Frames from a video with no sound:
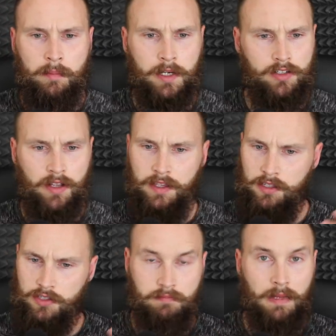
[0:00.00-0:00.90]
because I
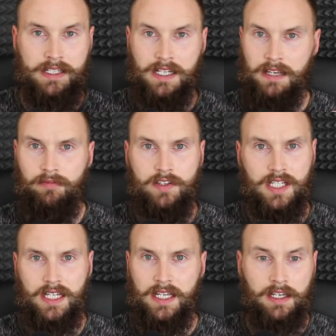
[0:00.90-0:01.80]
think just mentally and physically,